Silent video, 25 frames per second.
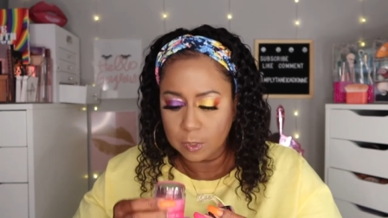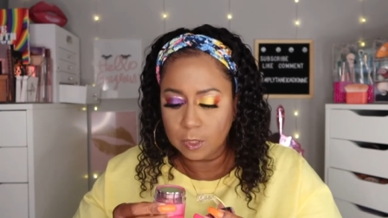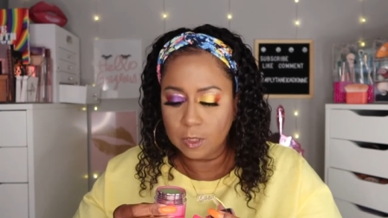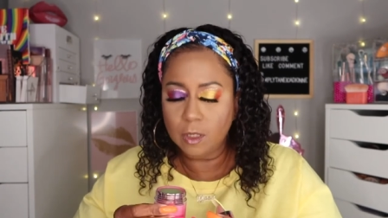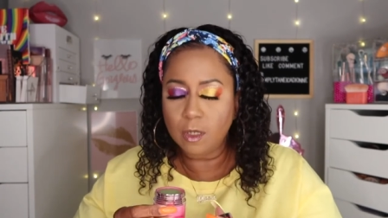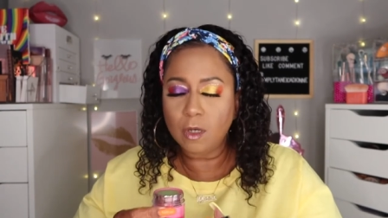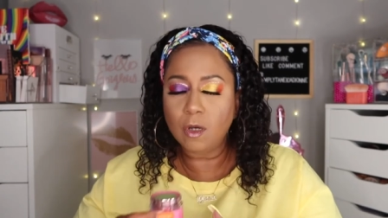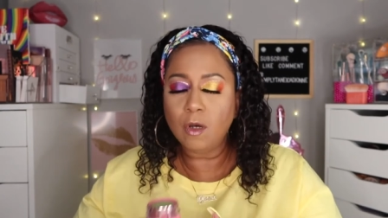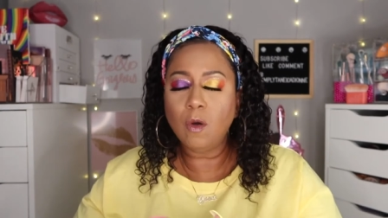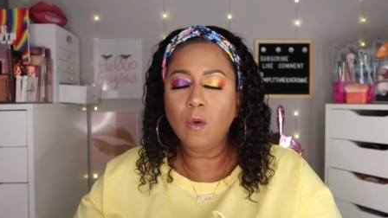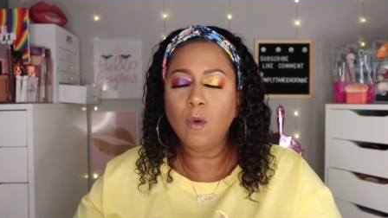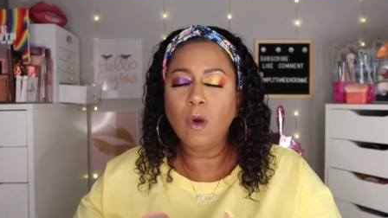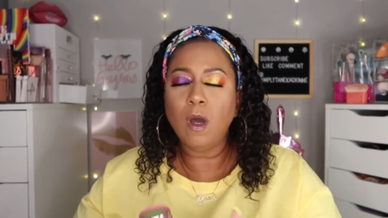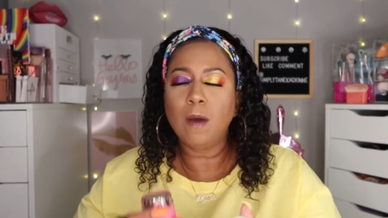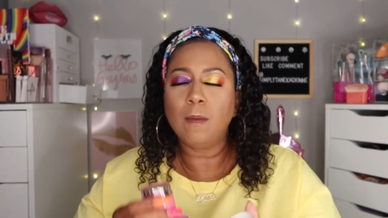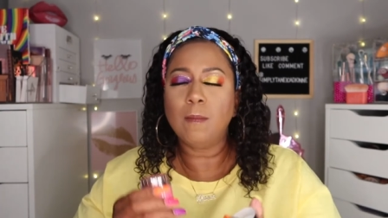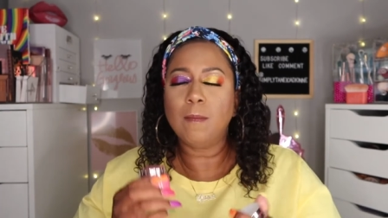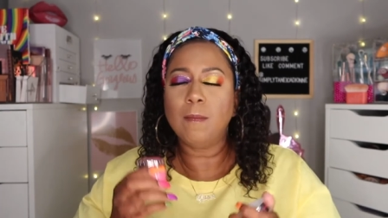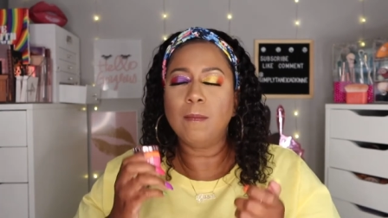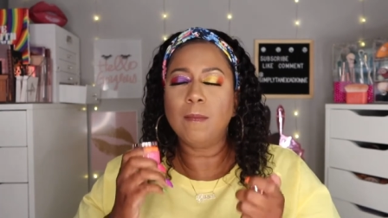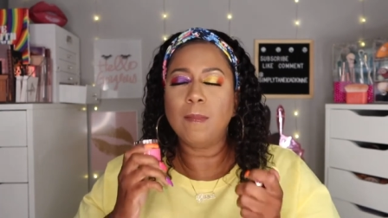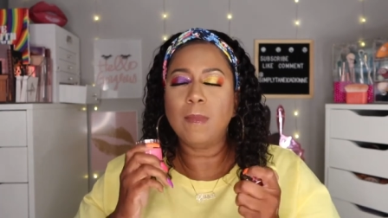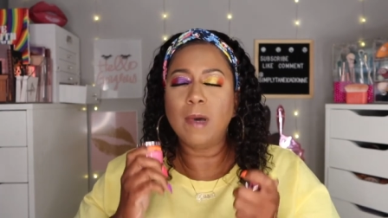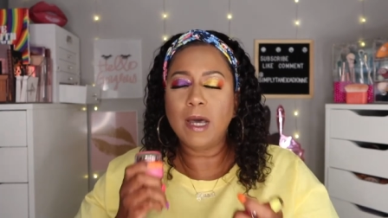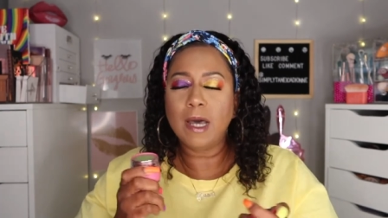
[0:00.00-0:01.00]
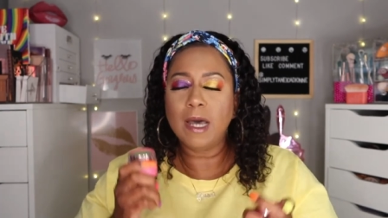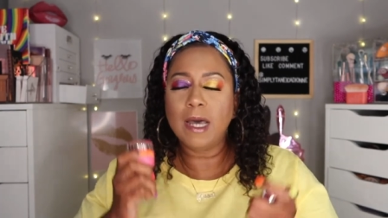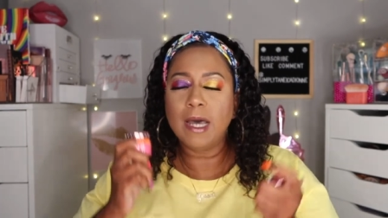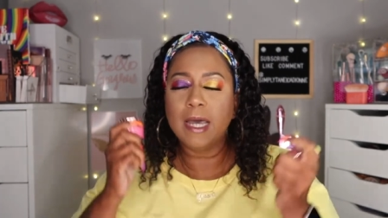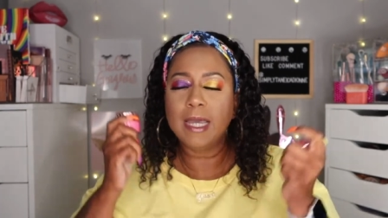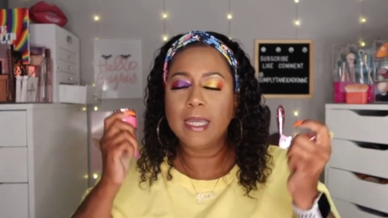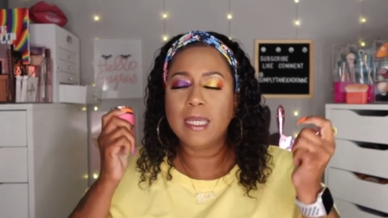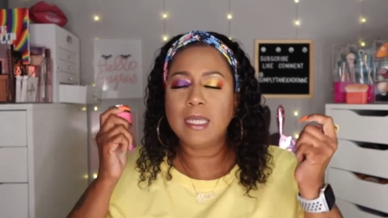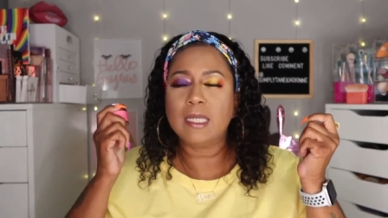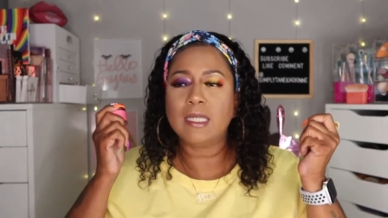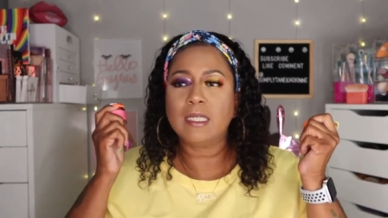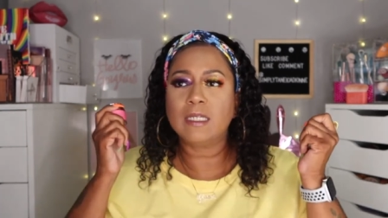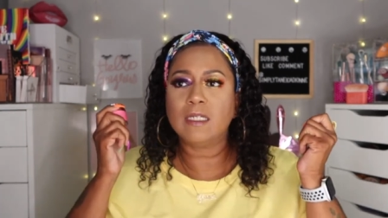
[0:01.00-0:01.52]
oh
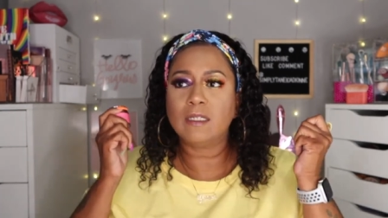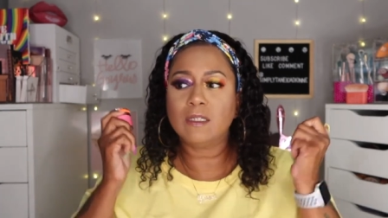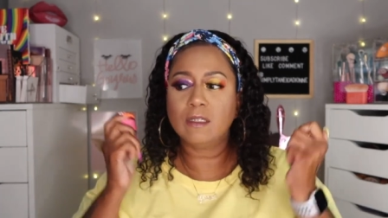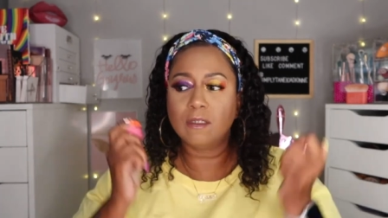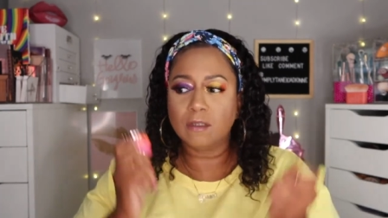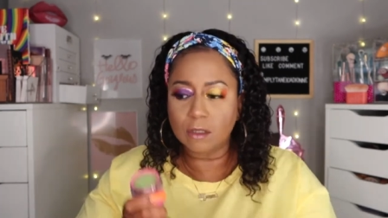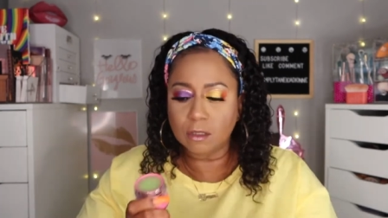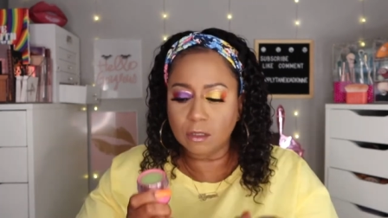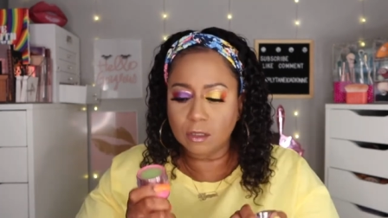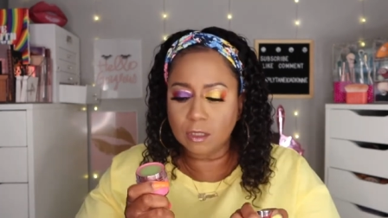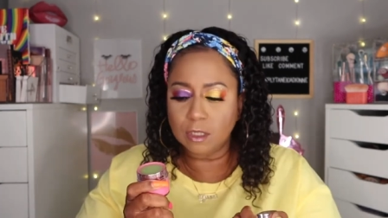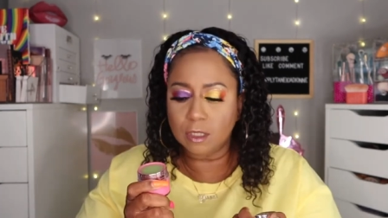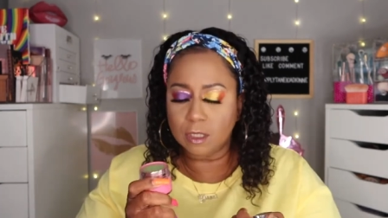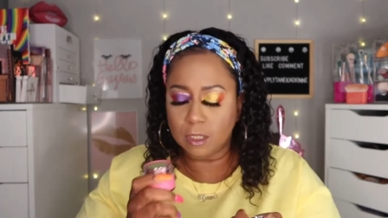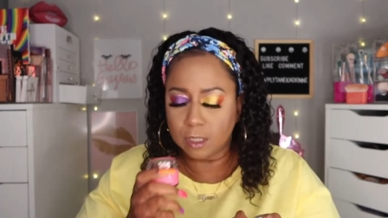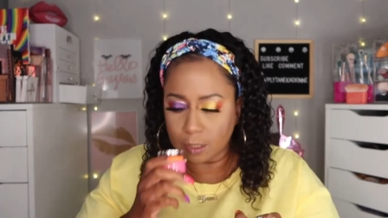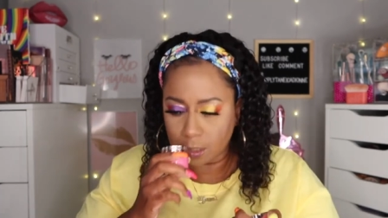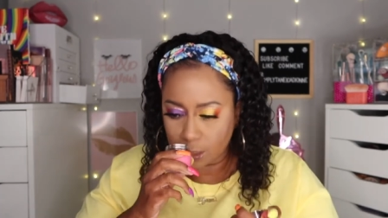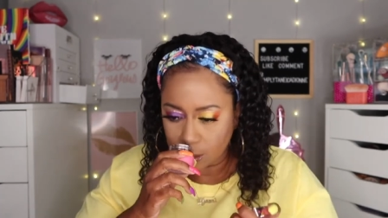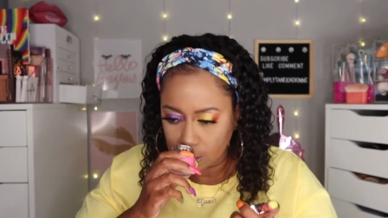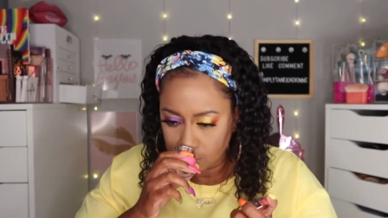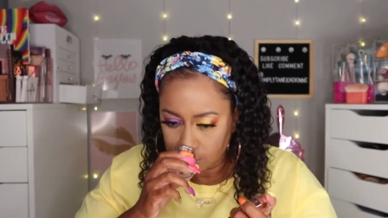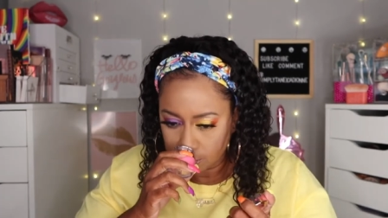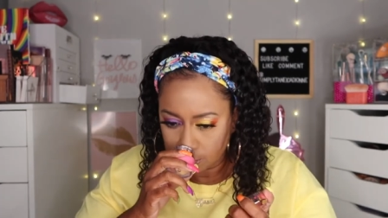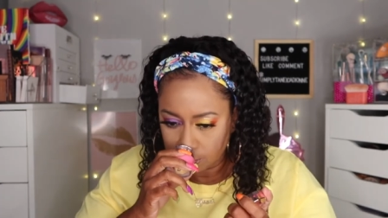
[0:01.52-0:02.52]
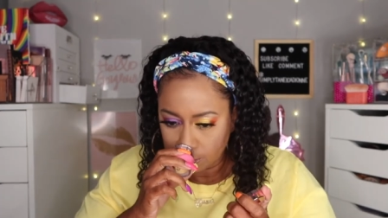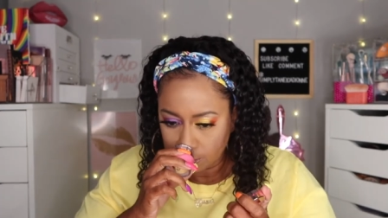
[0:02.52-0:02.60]
my gosh